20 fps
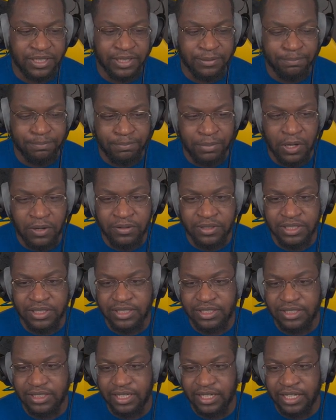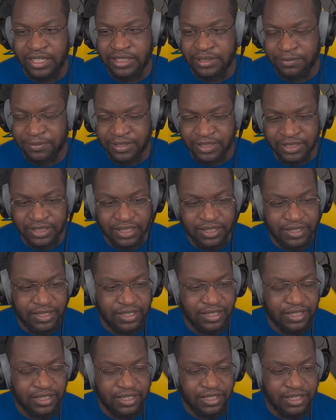we get bonus HP.
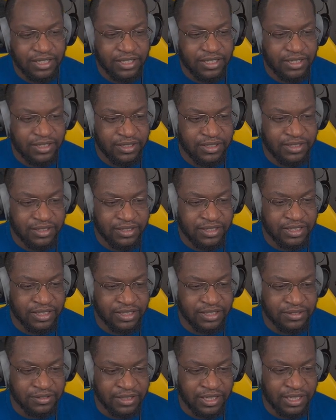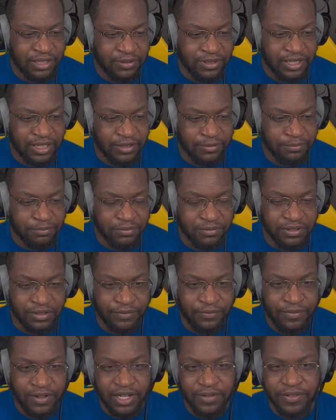Alright, so now we have
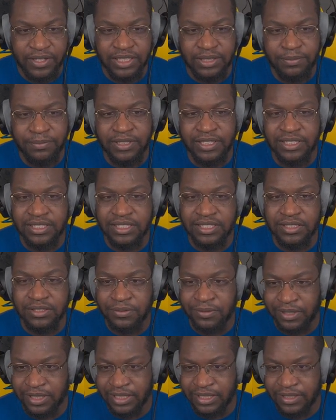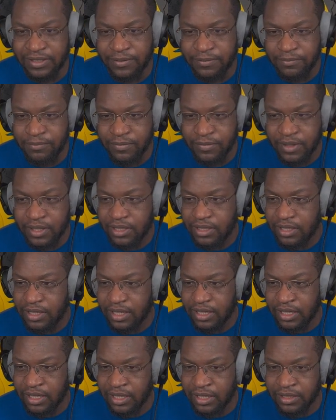25 HP instead of 20.
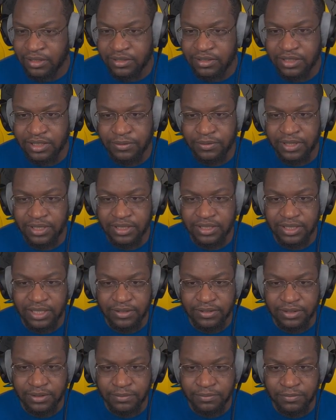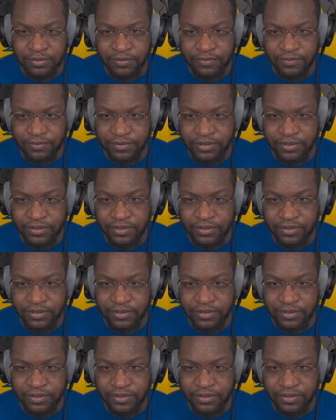And looks like we actually have some more